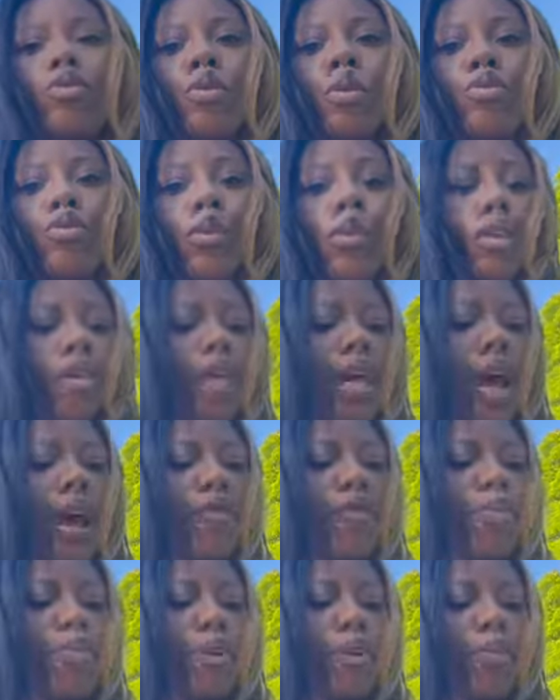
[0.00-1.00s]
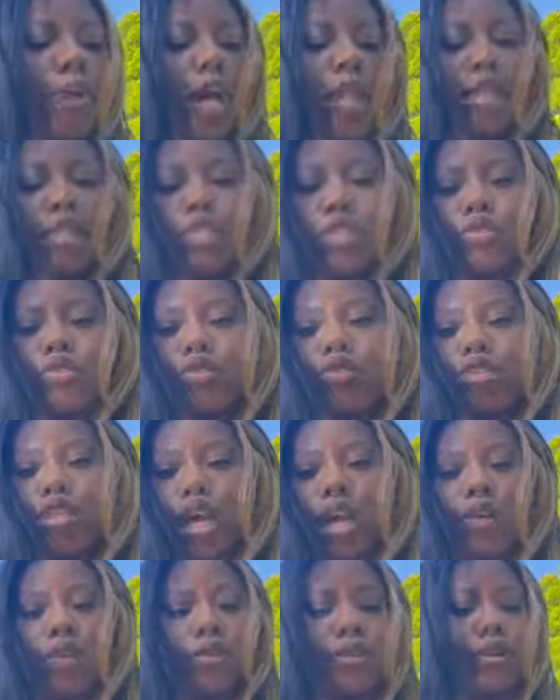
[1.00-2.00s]
can have a more balanced throat
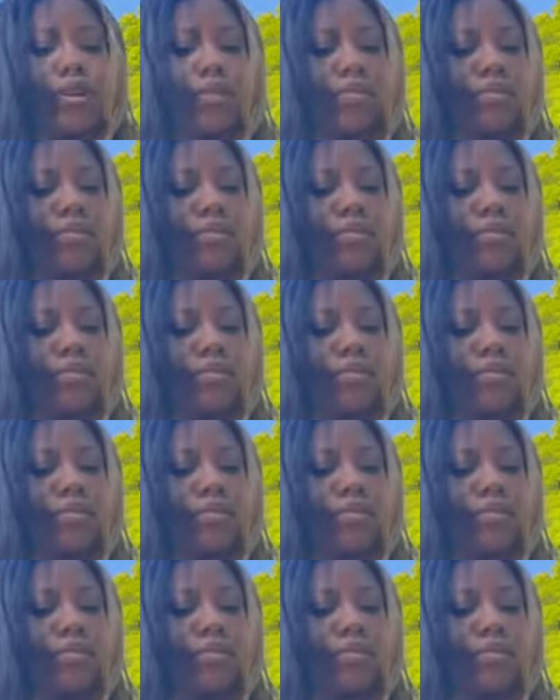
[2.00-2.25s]
chakra.